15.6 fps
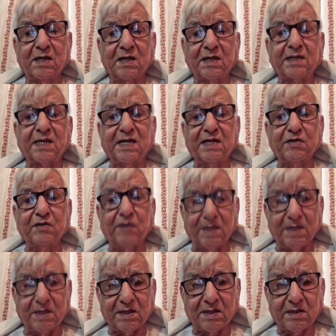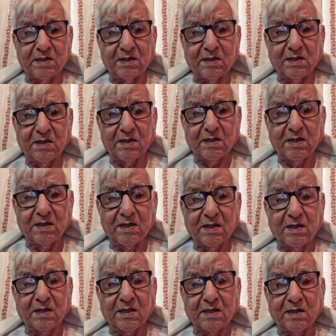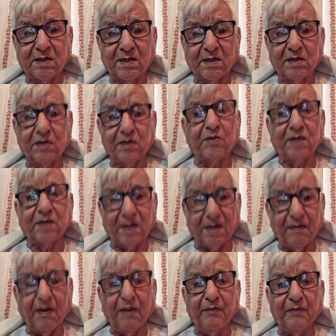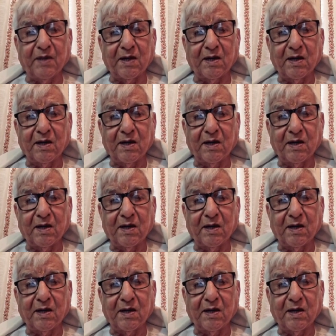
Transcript: graduate. You can remember